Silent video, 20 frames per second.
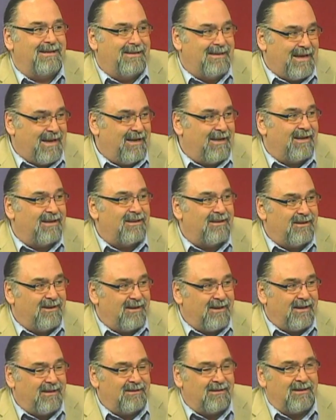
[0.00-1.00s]
data,
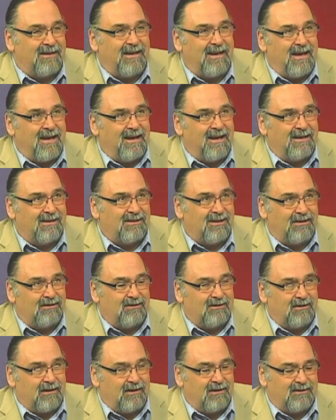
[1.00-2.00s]
the, the
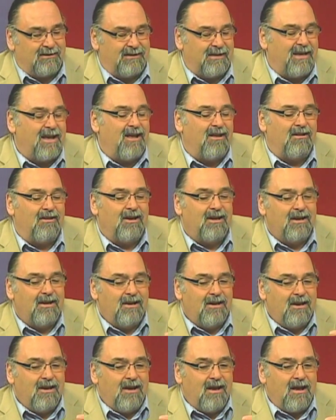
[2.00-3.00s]
NSL, NSTL,
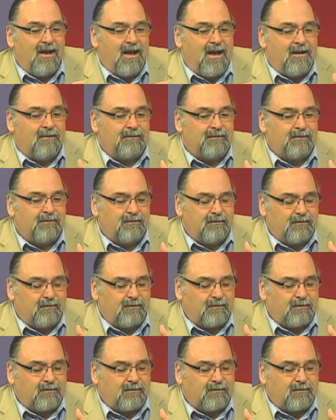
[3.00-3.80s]
um,